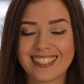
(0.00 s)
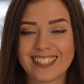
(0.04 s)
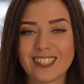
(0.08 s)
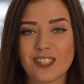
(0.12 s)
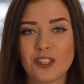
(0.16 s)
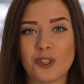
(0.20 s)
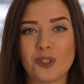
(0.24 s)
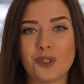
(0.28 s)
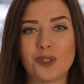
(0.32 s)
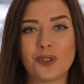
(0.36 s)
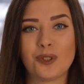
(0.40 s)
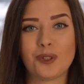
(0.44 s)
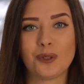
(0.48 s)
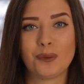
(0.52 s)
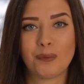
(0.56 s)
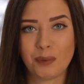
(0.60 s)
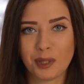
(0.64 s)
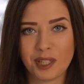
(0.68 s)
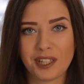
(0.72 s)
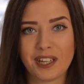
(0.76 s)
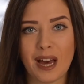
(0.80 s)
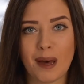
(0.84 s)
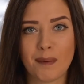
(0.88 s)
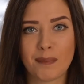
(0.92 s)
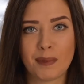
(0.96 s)
to
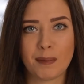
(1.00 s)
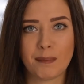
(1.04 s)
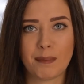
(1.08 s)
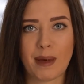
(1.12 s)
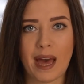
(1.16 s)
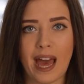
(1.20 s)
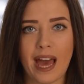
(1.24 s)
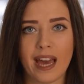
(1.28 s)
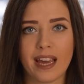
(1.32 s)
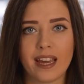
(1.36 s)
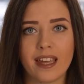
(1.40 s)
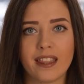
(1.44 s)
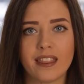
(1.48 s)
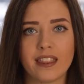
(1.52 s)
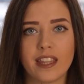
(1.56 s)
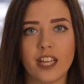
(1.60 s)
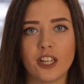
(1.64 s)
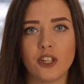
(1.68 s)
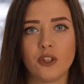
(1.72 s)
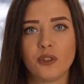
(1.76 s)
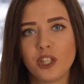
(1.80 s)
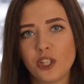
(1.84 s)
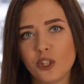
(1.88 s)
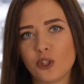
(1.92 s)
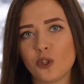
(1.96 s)
pick up the bag, and then
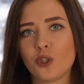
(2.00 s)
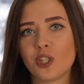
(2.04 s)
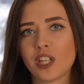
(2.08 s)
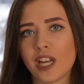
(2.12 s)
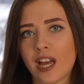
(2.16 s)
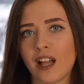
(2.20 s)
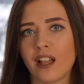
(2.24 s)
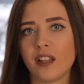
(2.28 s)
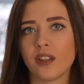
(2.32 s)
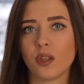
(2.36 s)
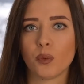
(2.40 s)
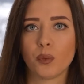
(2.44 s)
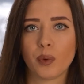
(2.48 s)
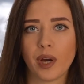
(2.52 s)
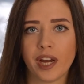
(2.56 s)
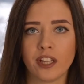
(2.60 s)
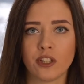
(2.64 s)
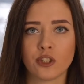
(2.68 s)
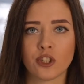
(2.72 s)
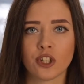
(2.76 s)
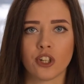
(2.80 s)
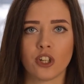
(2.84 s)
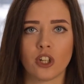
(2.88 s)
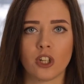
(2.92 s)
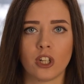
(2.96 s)
you need to tell the
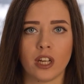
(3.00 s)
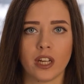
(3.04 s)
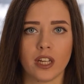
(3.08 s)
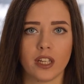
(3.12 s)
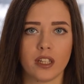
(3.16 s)
waiter